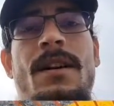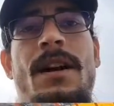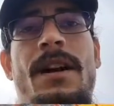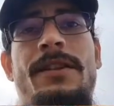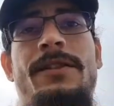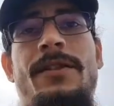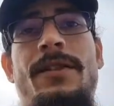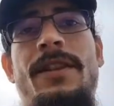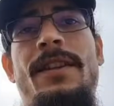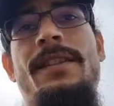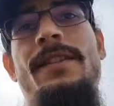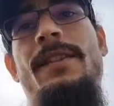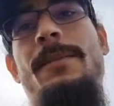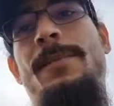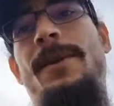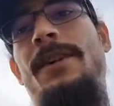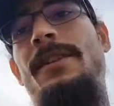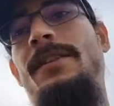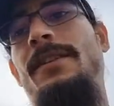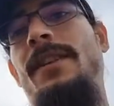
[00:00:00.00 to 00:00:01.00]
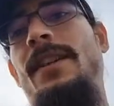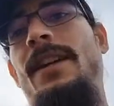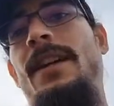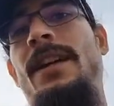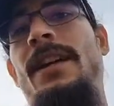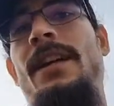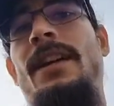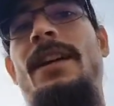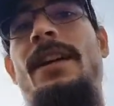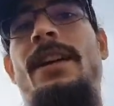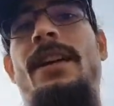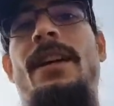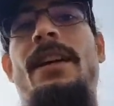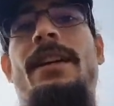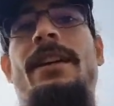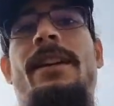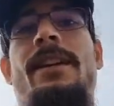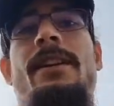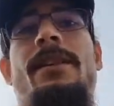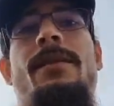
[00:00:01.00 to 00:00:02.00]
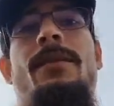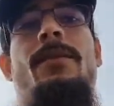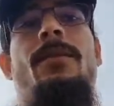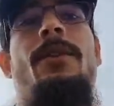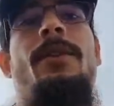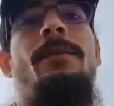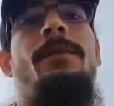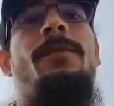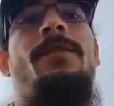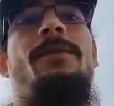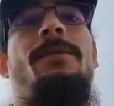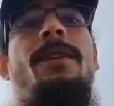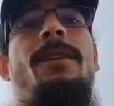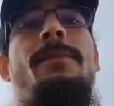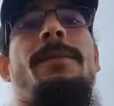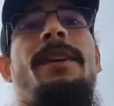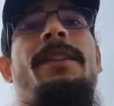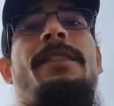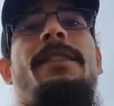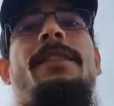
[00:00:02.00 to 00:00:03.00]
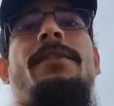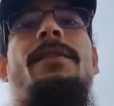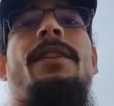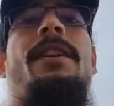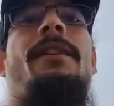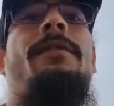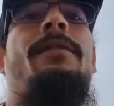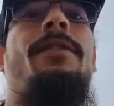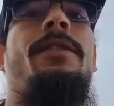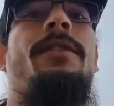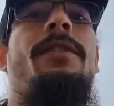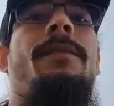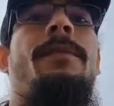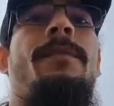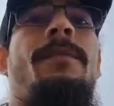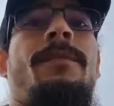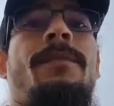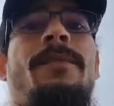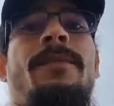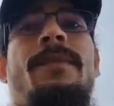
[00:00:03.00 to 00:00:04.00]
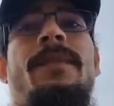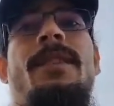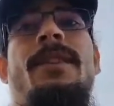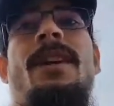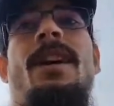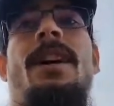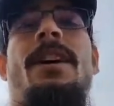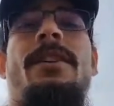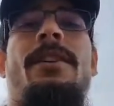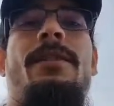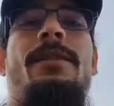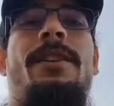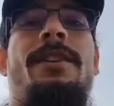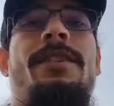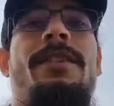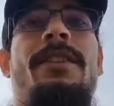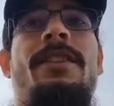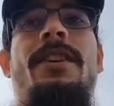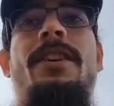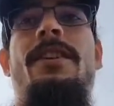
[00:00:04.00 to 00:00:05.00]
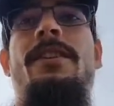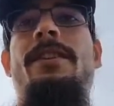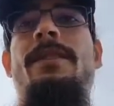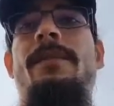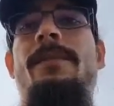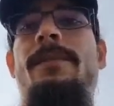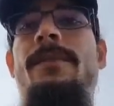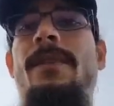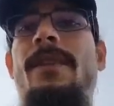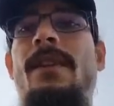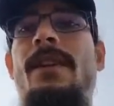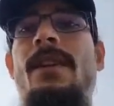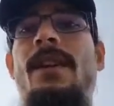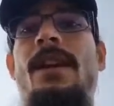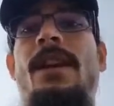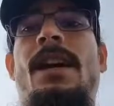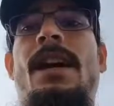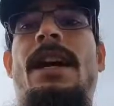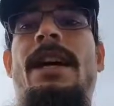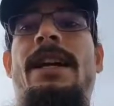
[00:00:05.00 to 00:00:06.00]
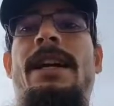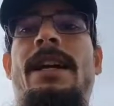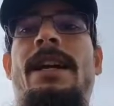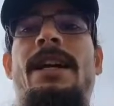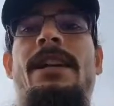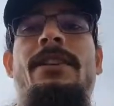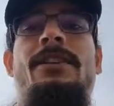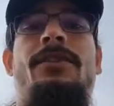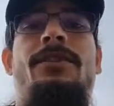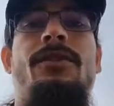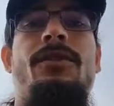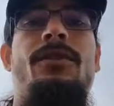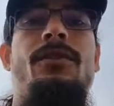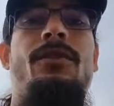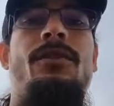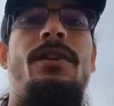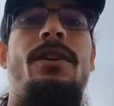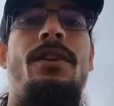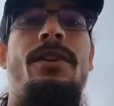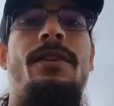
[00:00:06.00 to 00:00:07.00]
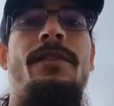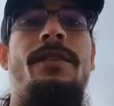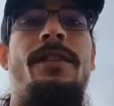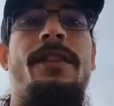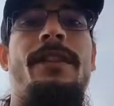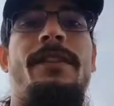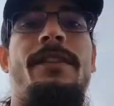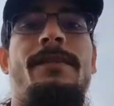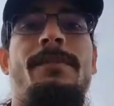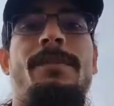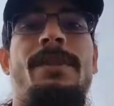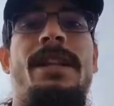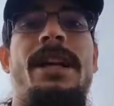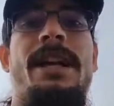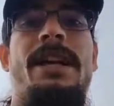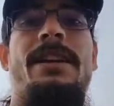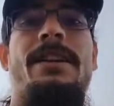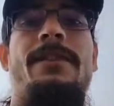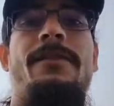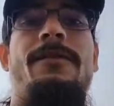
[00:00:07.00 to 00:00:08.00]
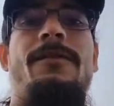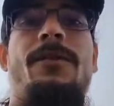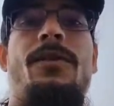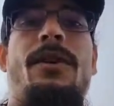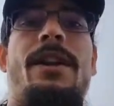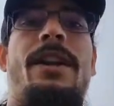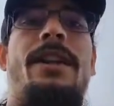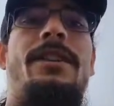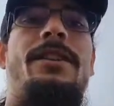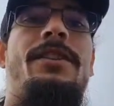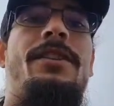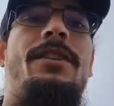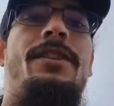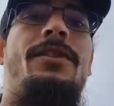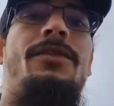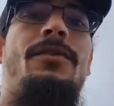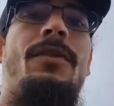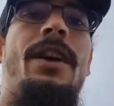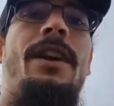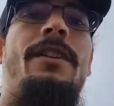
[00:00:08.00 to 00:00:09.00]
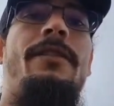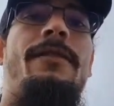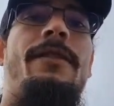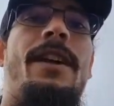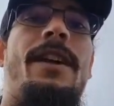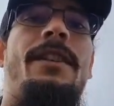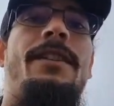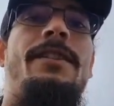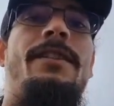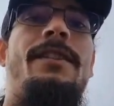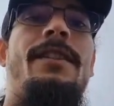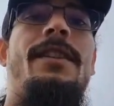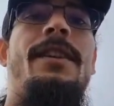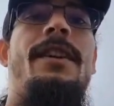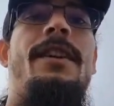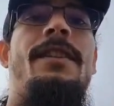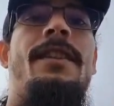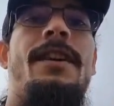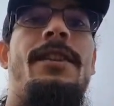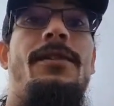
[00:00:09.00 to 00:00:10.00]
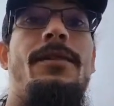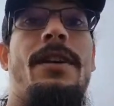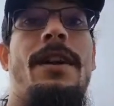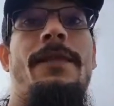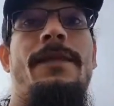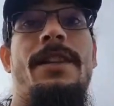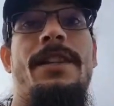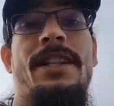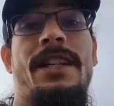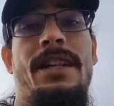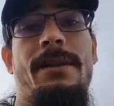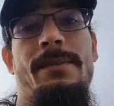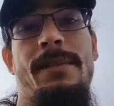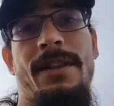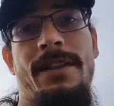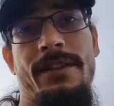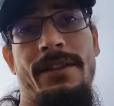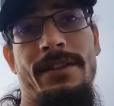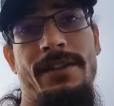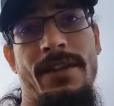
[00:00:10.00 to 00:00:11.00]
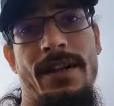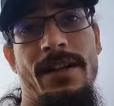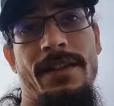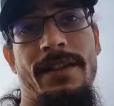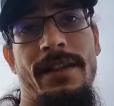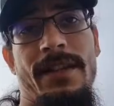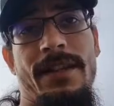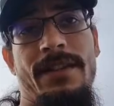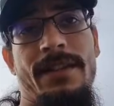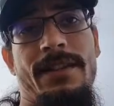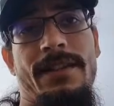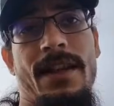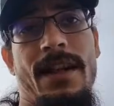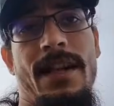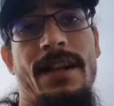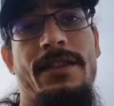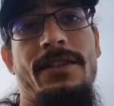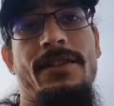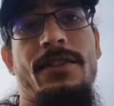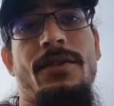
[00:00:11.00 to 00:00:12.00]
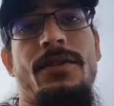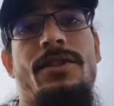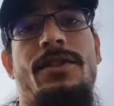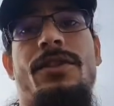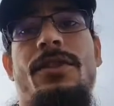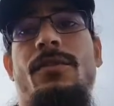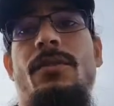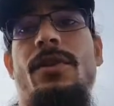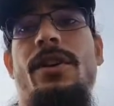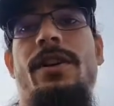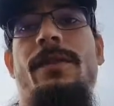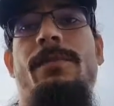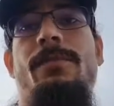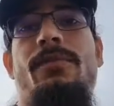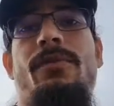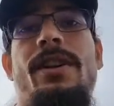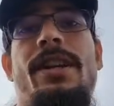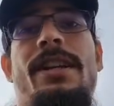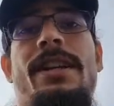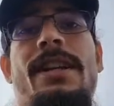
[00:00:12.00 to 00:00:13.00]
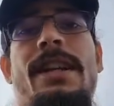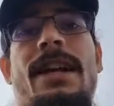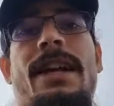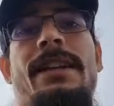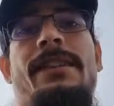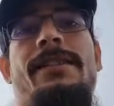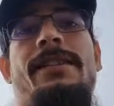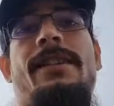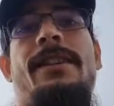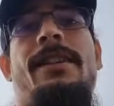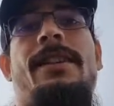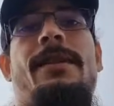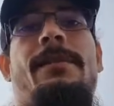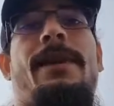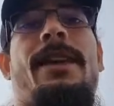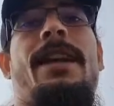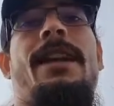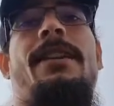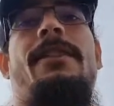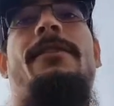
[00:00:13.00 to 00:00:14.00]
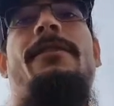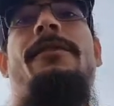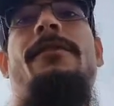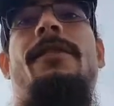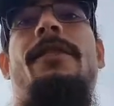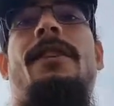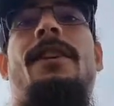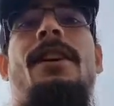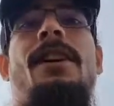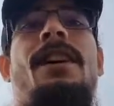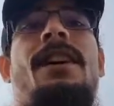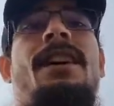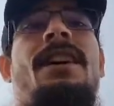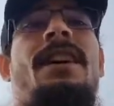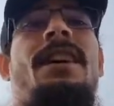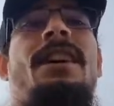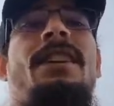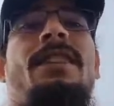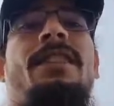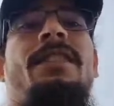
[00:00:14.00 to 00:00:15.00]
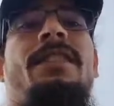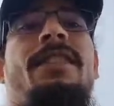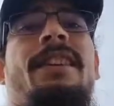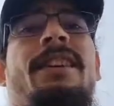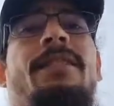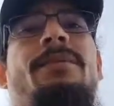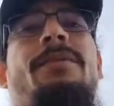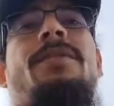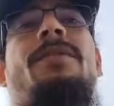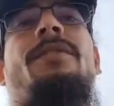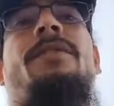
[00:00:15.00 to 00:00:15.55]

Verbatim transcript: All right, so these are the parts that I got here. One small mixing tray for, I don't know, less than a dollar. I got two of these black four inch dryer vents. They do have the chicken mesh on the inside, so it should work pretty nicely. They're made out of, I don't know, just like a